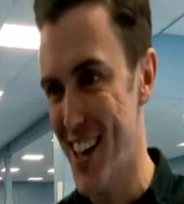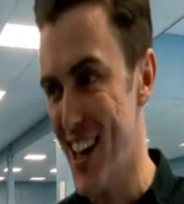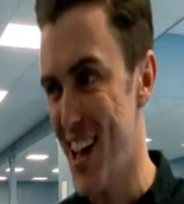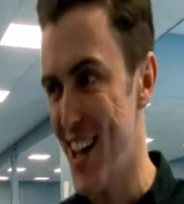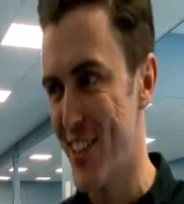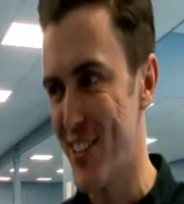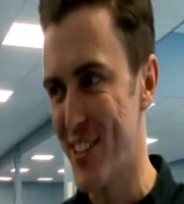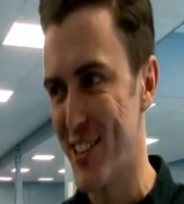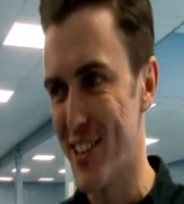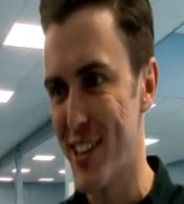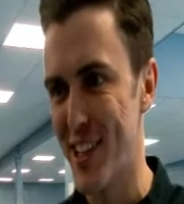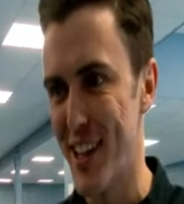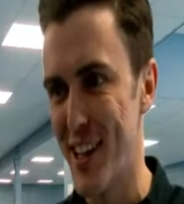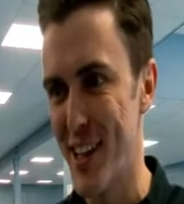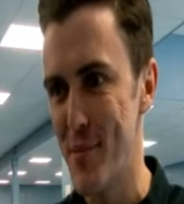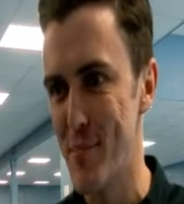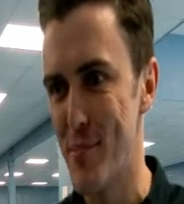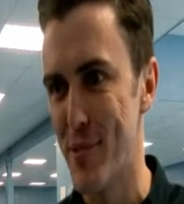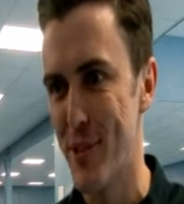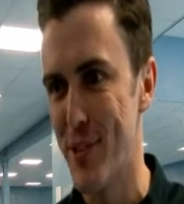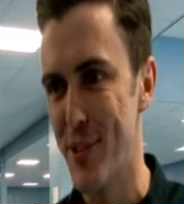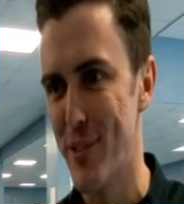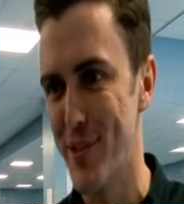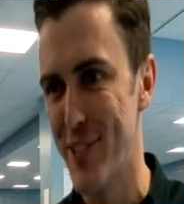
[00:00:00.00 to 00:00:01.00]
How does that
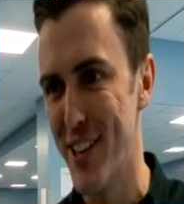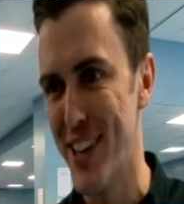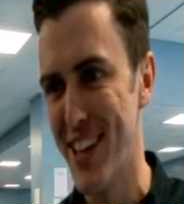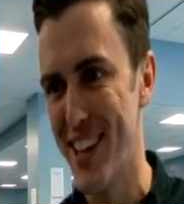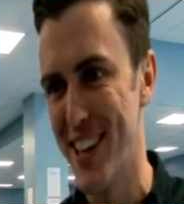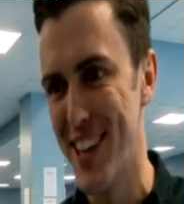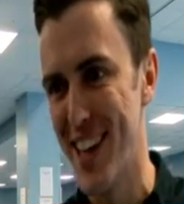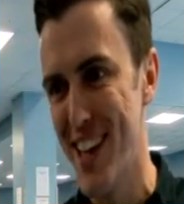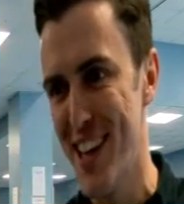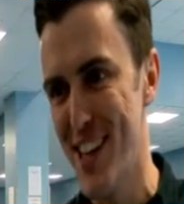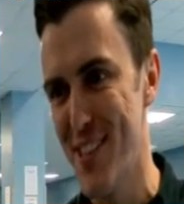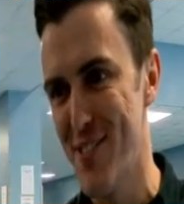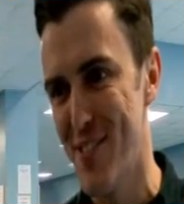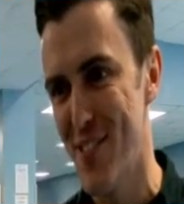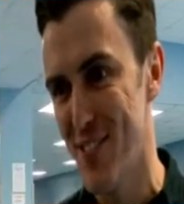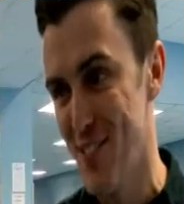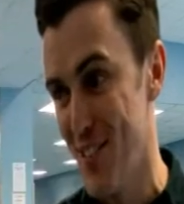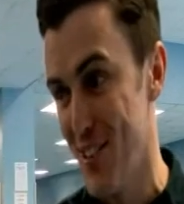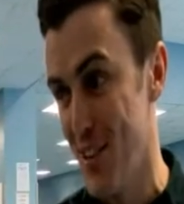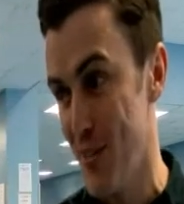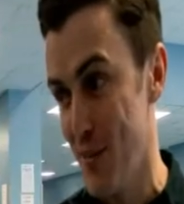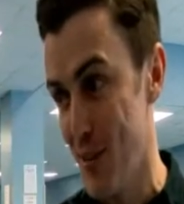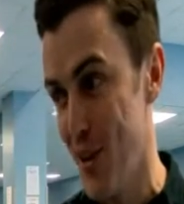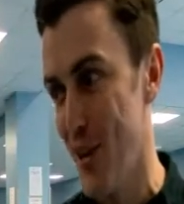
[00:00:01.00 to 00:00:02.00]
improve their game?
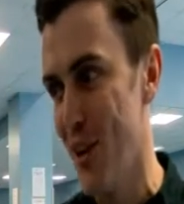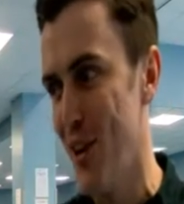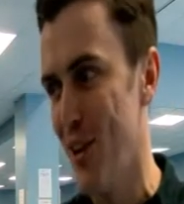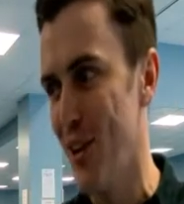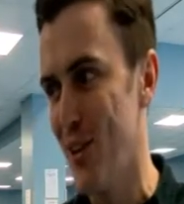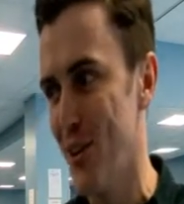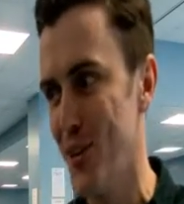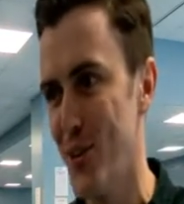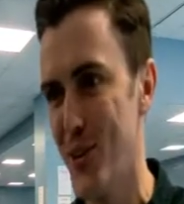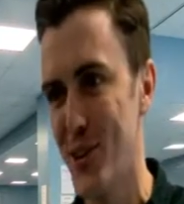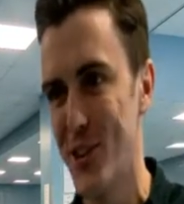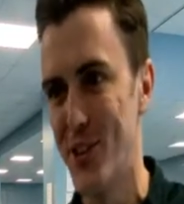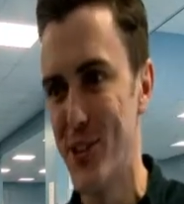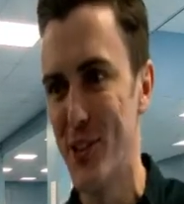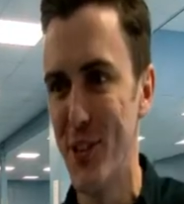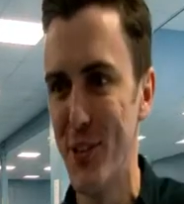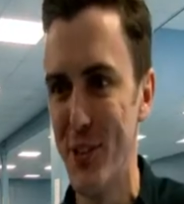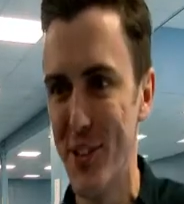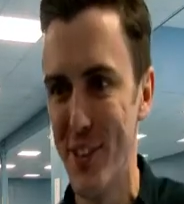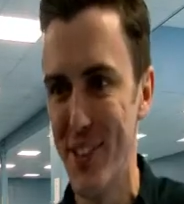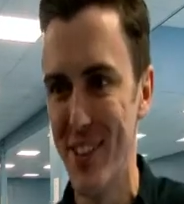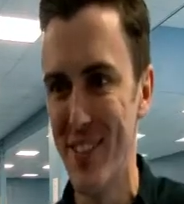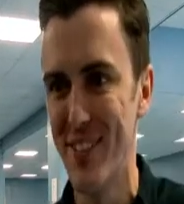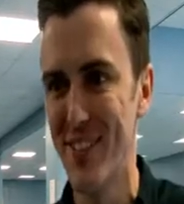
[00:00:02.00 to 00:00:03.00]
And well, I'll order
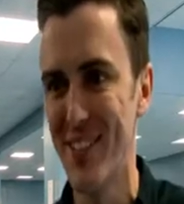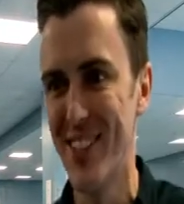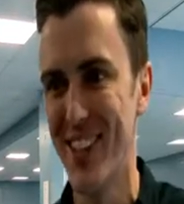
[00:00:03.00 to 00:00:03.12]
2 of them.